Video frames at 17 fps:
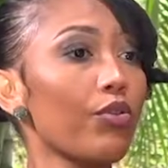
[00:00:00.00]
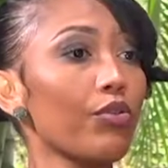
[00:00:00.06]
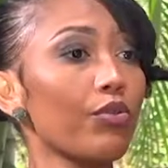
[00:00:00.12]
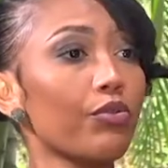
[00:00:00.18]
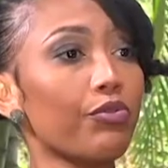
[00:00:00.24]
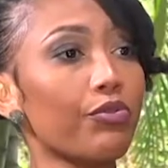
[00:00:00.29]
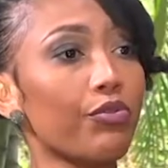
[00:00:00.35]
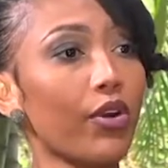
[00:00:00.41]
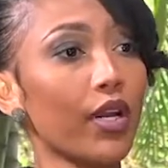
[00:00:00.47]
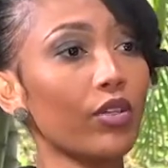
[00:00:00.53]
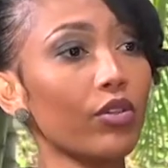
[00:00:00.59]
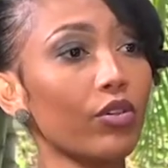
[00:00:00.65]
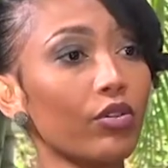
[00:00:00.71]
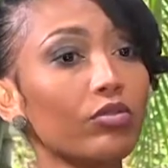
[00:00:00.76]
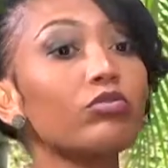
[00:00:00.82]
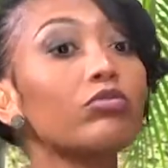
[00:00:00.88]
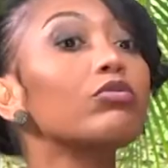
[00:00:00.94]

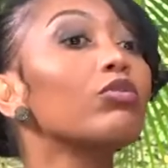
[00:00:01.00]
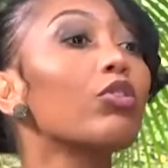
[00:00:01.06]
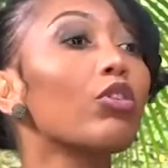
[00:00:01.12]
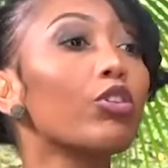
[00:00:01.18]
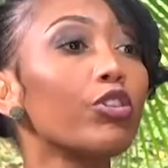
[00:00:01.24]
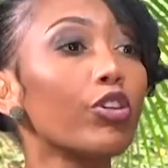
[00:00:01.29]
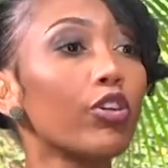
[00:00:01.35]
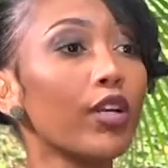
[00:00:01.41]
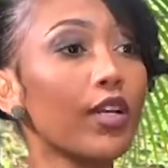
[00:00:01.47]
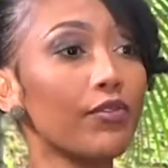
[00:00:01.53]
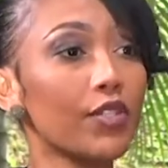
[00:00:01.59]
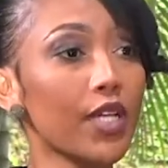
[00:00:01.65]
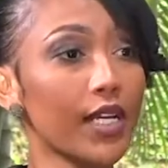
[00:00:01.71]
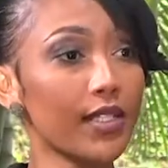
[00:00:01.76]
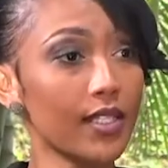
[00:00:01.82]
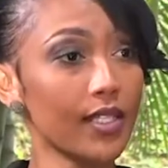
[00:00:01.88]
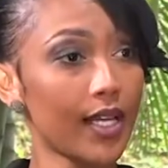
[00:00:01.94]
friend on your
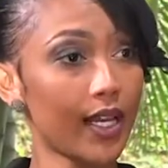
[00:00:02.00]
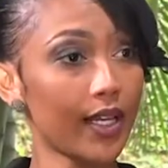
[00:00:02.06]
left-hand side.